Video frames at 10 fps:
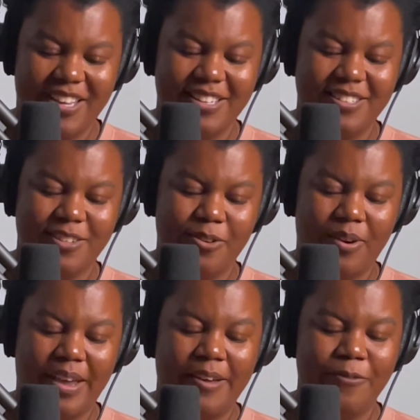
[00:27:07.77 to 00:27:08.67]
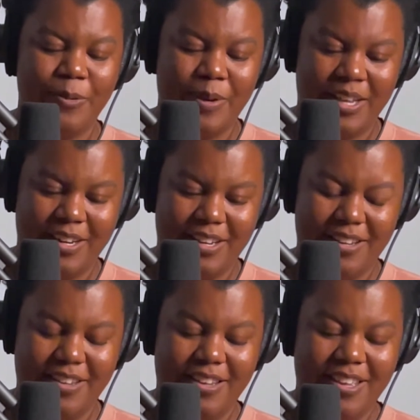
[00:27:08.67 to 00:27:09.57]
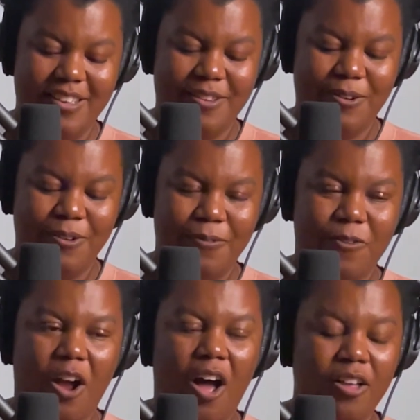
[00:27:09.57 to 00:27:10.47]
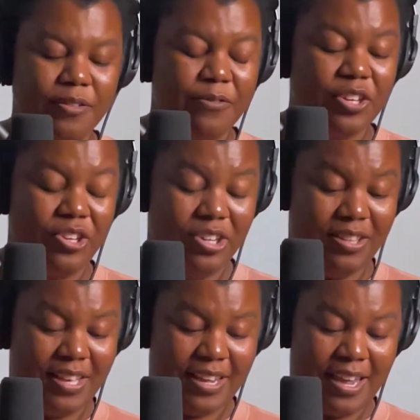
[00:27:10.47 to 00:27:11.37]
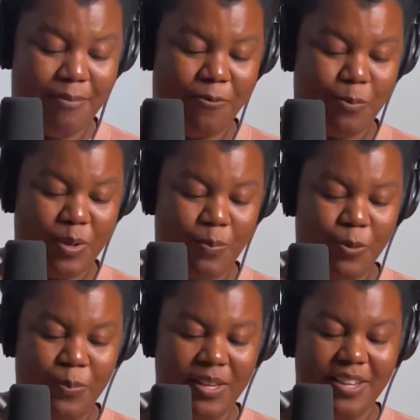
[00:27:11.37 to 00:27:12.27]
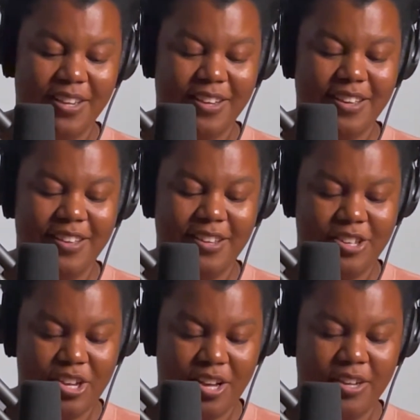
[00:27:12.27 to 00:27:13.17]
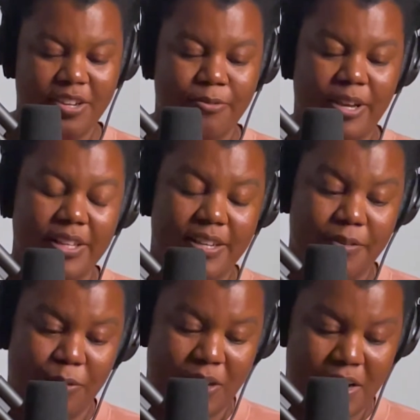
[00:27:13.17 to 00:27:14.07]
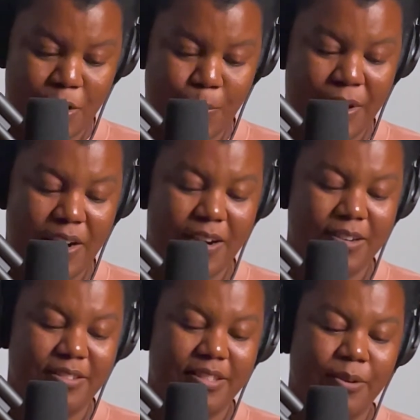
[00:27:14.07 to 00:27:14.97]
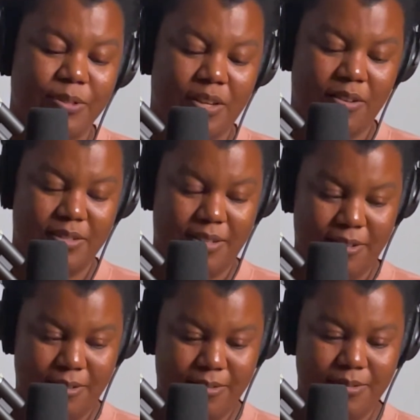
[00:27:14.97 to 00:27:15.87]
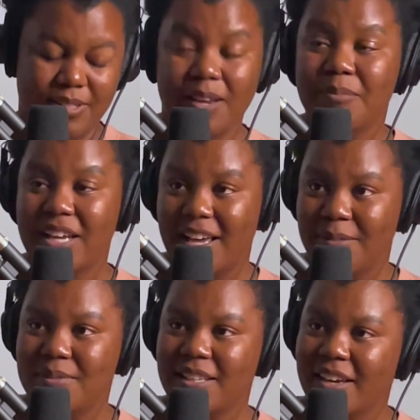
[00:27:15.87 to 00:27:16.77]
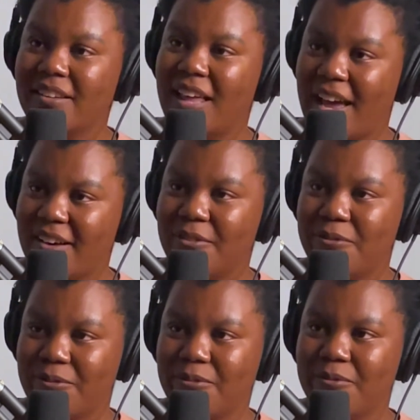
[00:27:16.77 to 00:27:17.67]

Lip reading: And so everybody, for all of the good that came from people being young and relatively near peers, there was also sometimes like a lack of